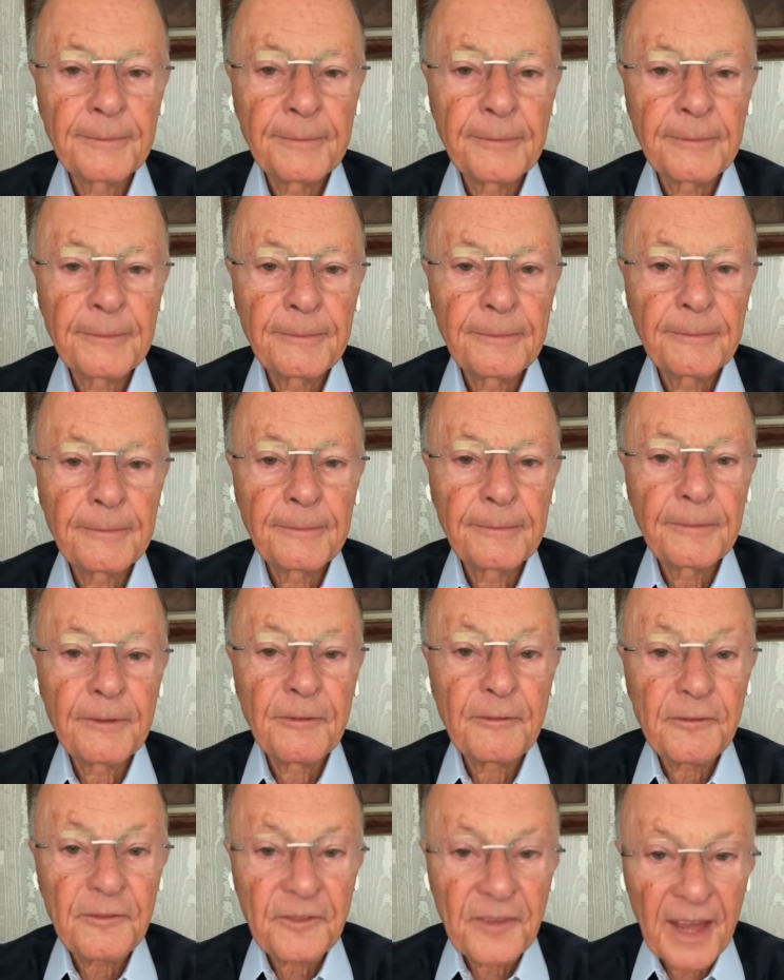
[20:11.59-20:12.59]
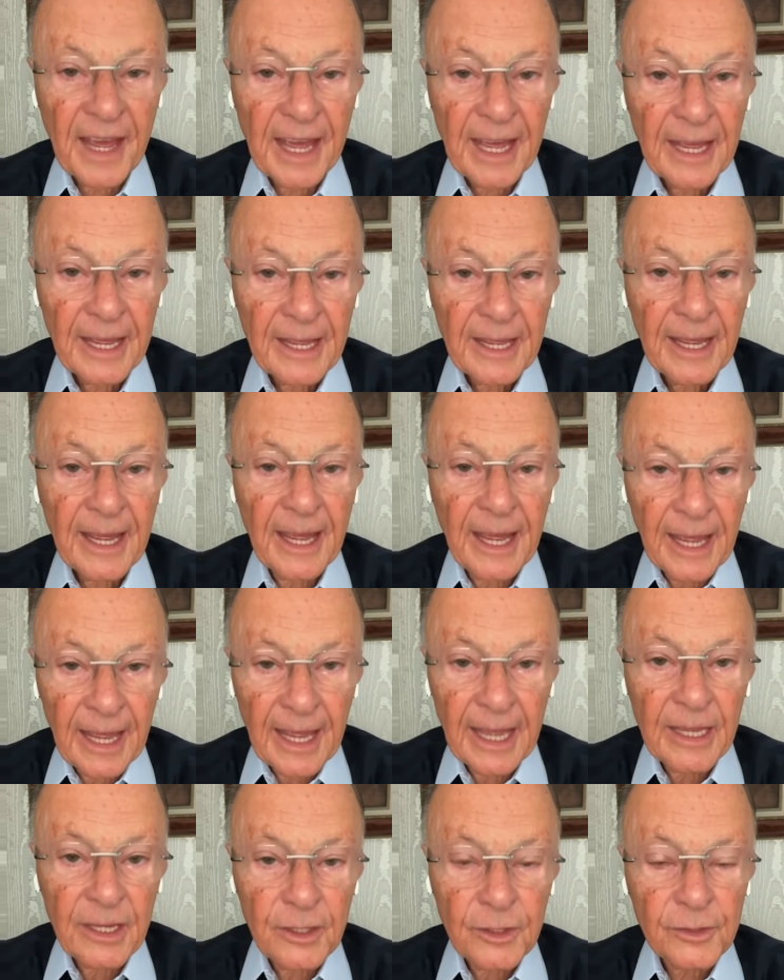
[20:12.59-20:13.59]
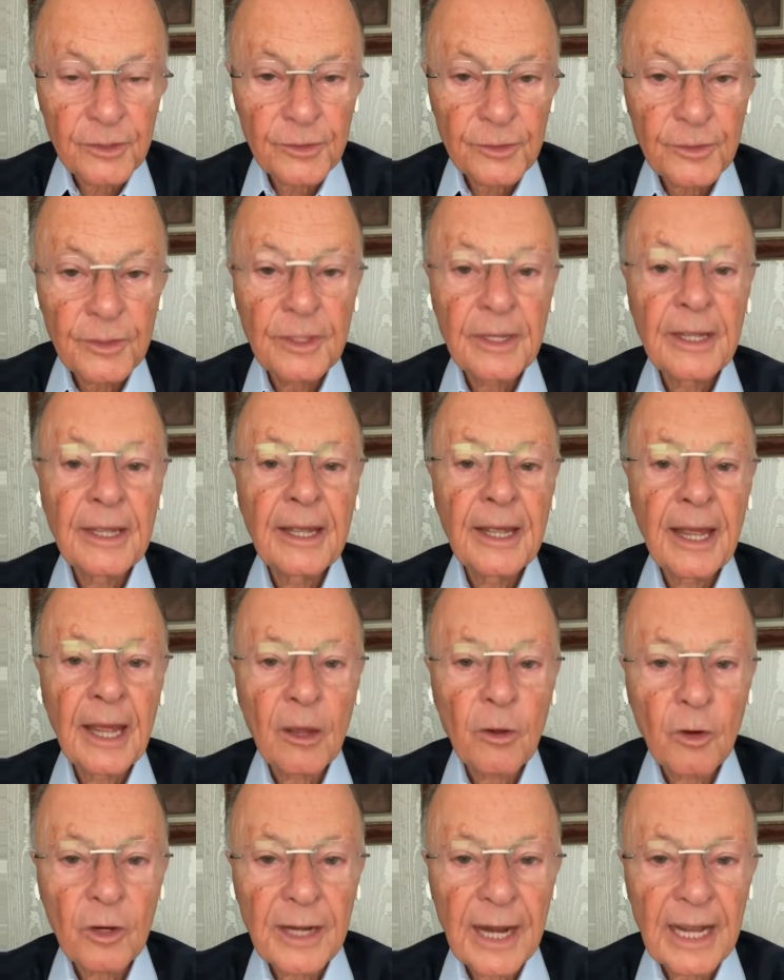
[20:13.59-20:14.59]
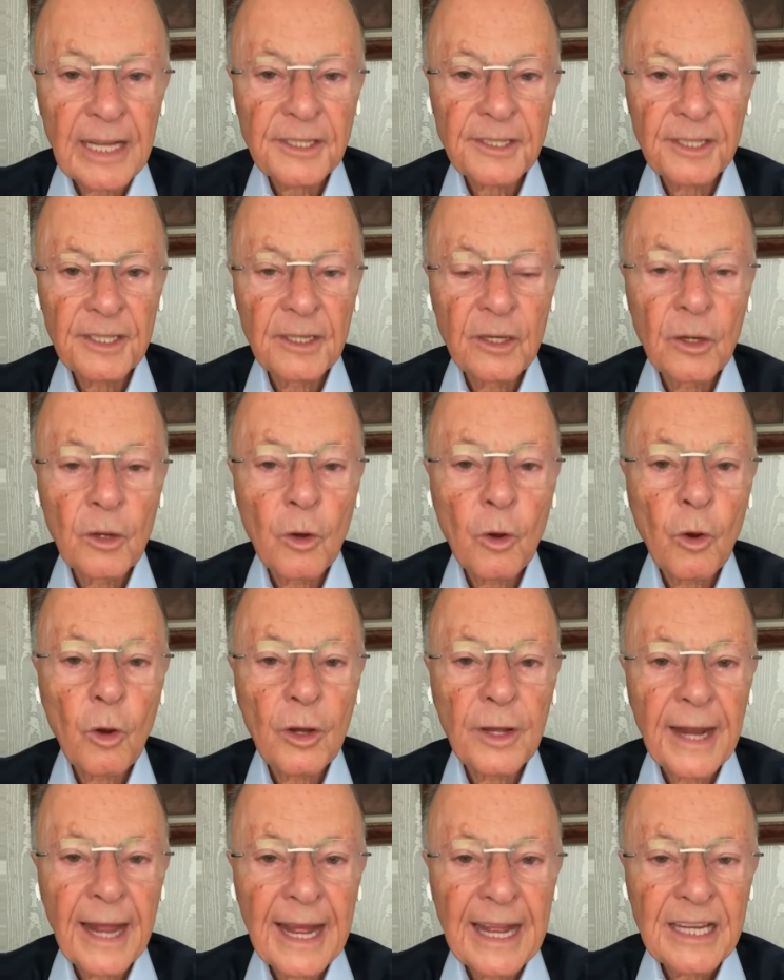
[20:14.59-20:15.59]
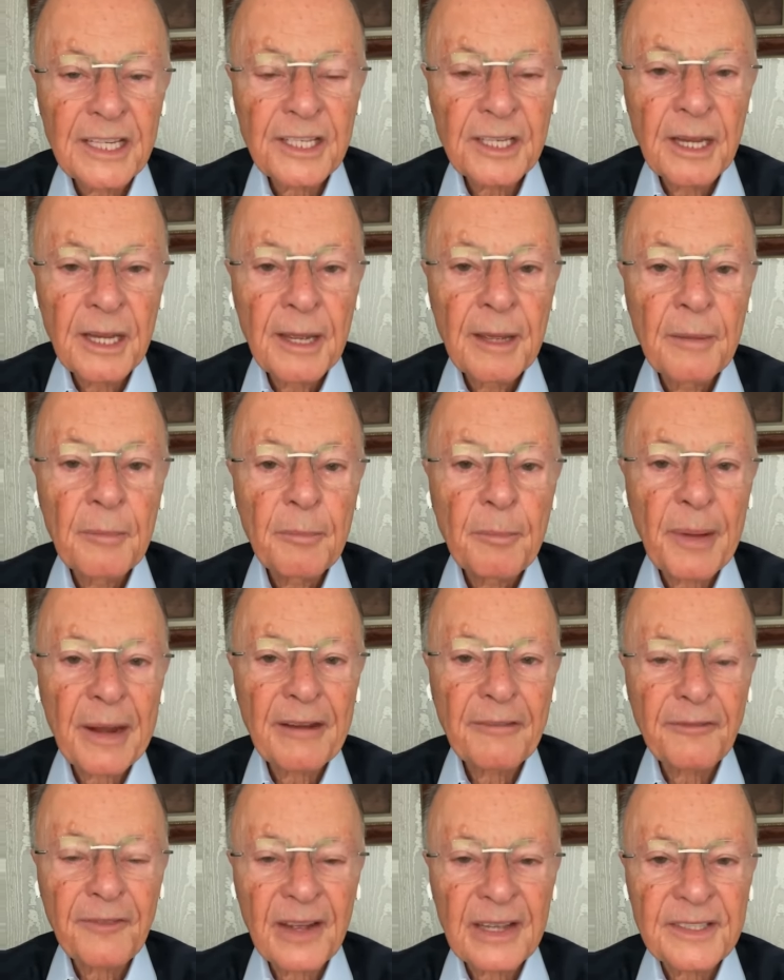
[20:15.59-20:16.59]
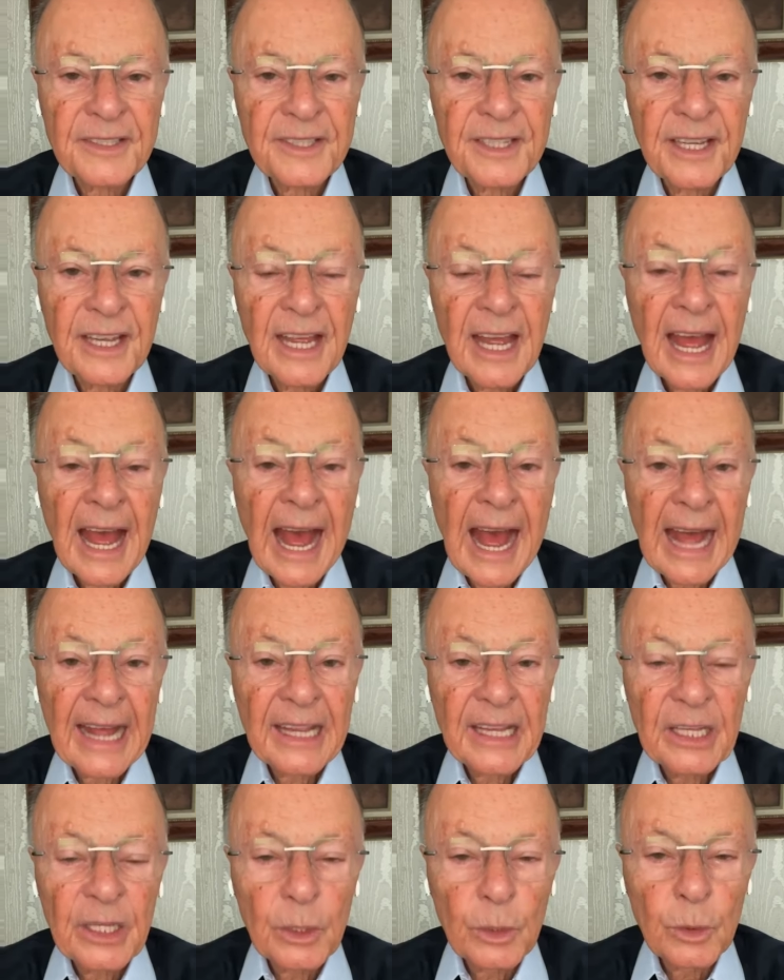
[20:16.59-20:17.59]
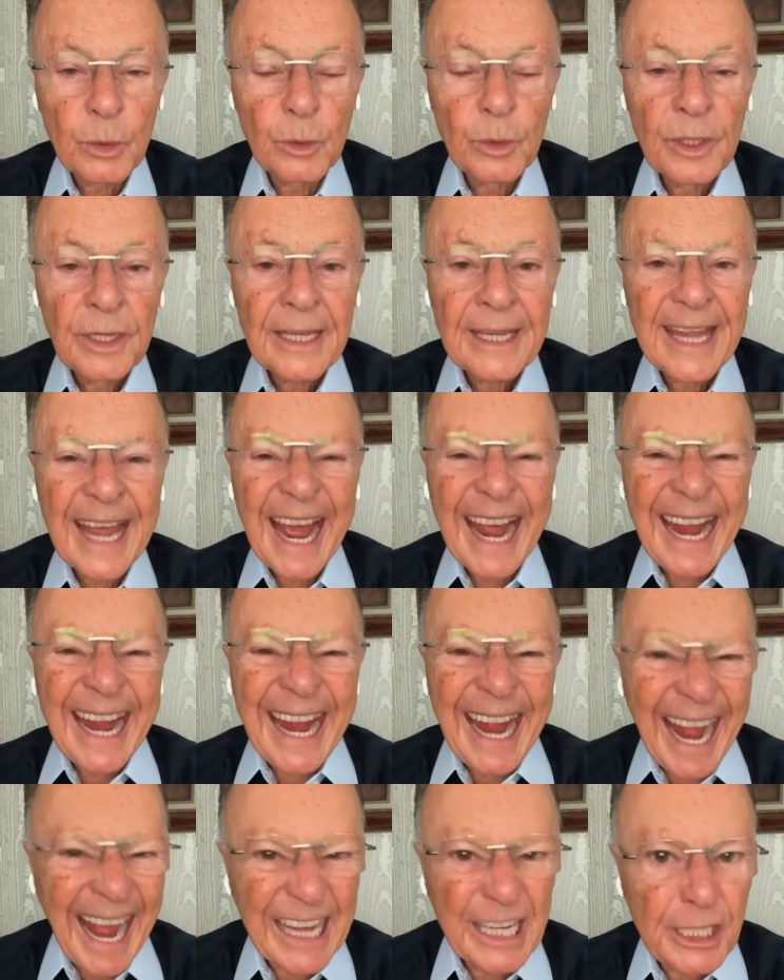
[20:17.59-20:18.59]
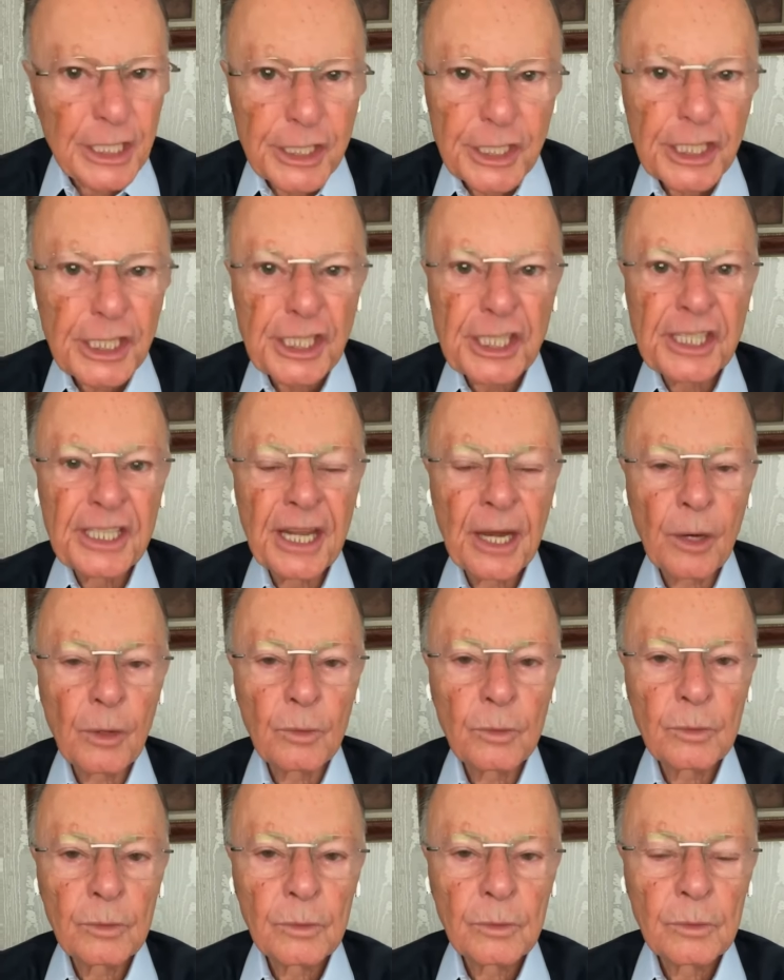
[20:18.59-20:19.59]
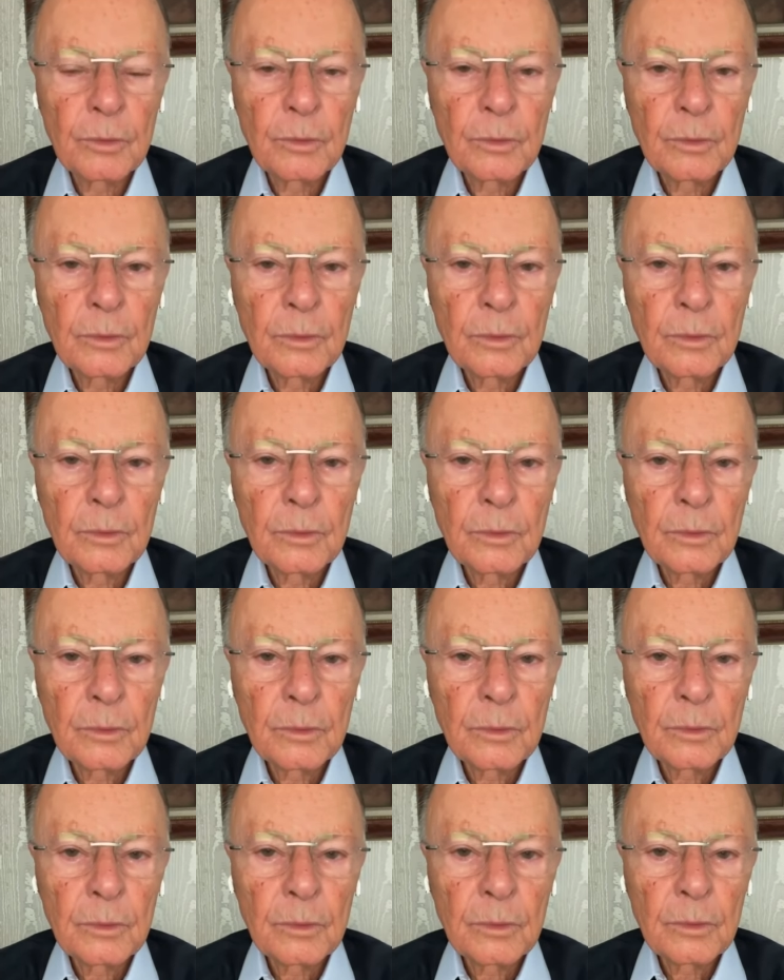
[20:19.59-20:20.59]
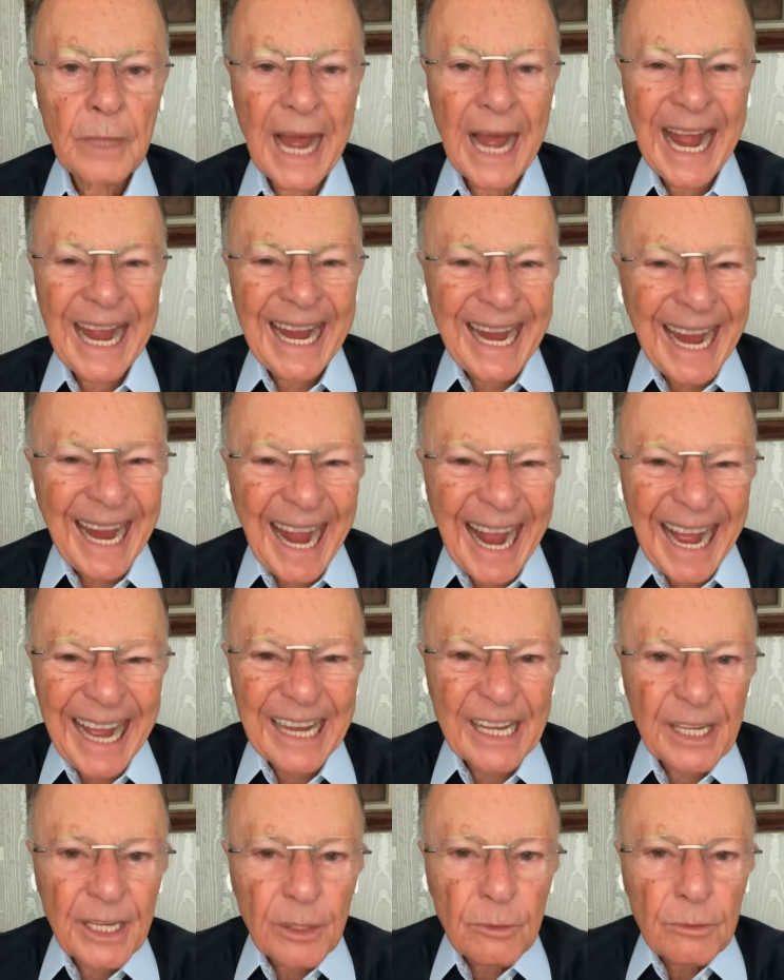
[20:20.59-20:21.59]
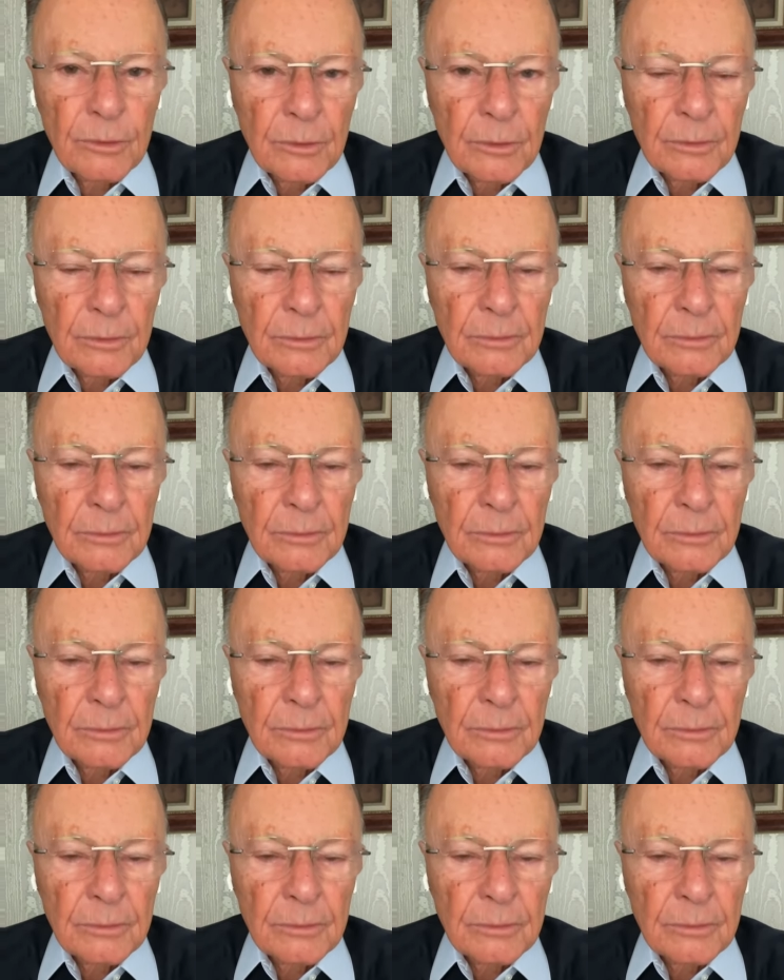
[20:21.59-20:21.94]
Faith is this. It's courage. Courage to do that which the flesh says no. The flesh